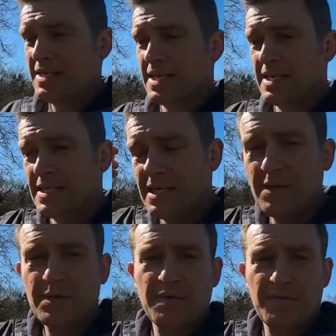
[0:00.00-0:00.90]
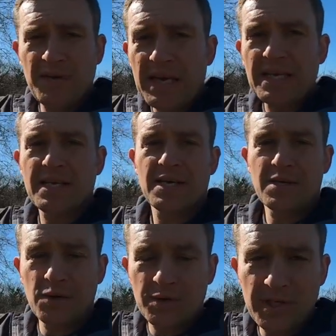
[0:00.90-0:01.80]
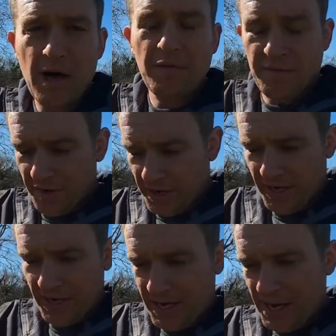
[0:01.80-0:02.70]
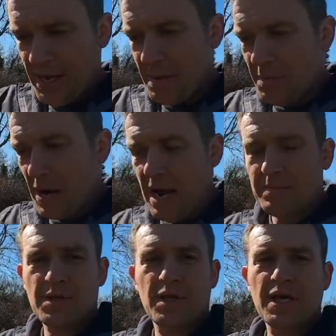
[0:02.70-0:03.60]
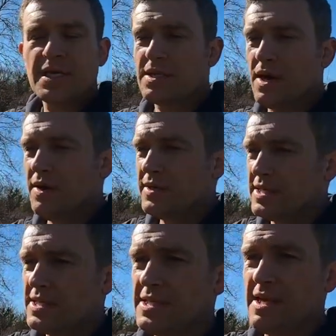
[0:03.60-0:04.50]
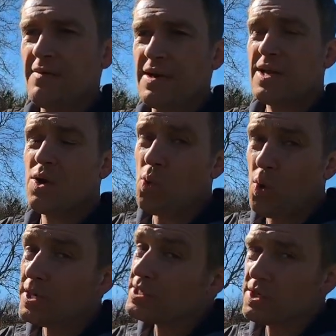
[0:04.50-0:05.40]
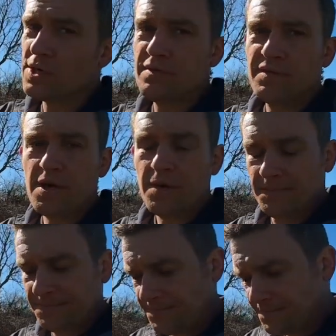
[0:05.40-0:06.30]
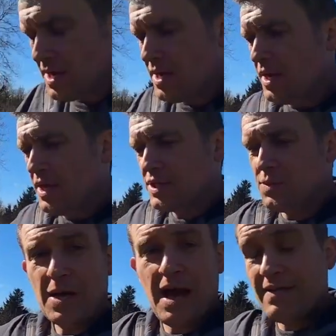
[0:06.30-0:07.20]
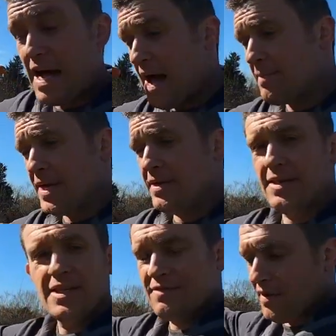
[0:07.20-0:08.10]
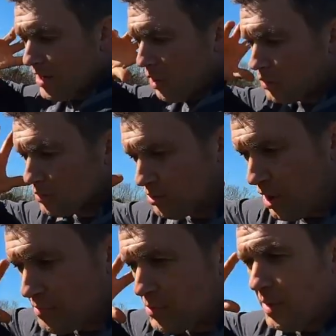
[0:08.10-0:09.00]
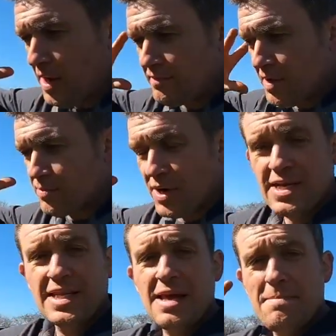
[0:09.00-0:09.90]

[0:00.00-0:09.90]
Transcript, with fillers: to continue to feed yourself perhaps the things aren't necessarily quite so good for you. So we have a habit in this very old primal part of our brain in